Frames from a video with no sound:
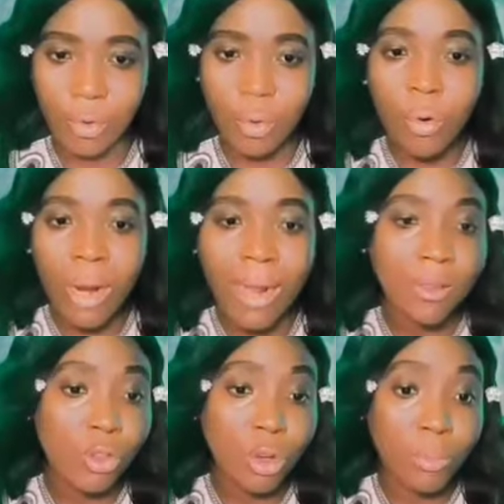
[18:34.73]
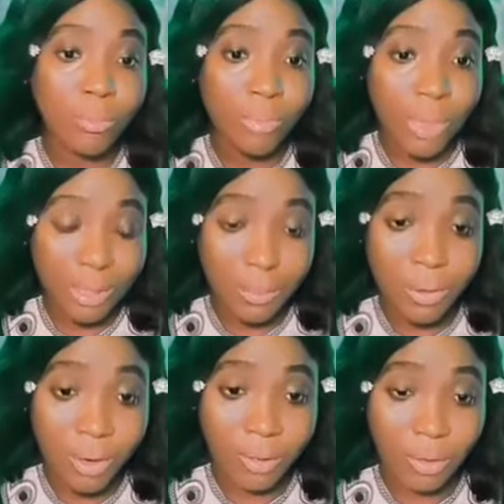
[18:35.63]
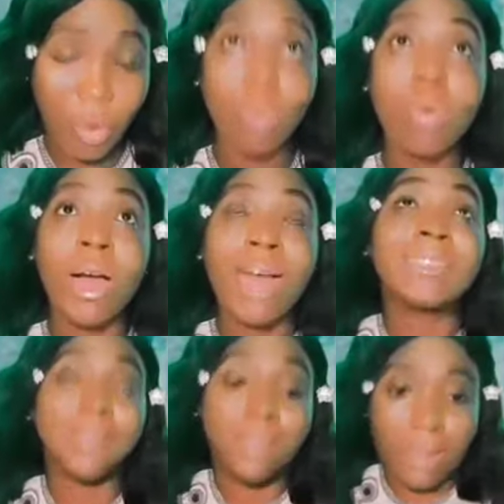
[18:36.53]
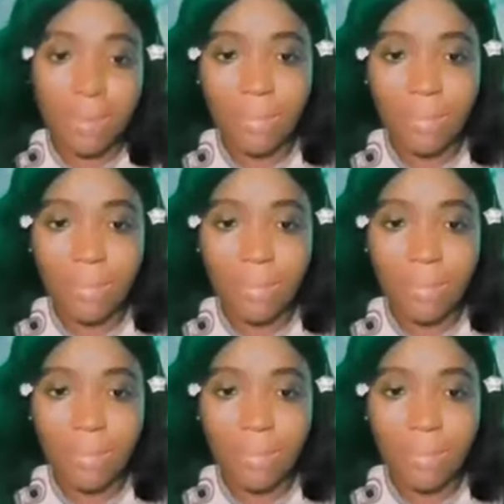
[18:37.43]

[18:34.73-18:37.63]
who had some experience or who had the same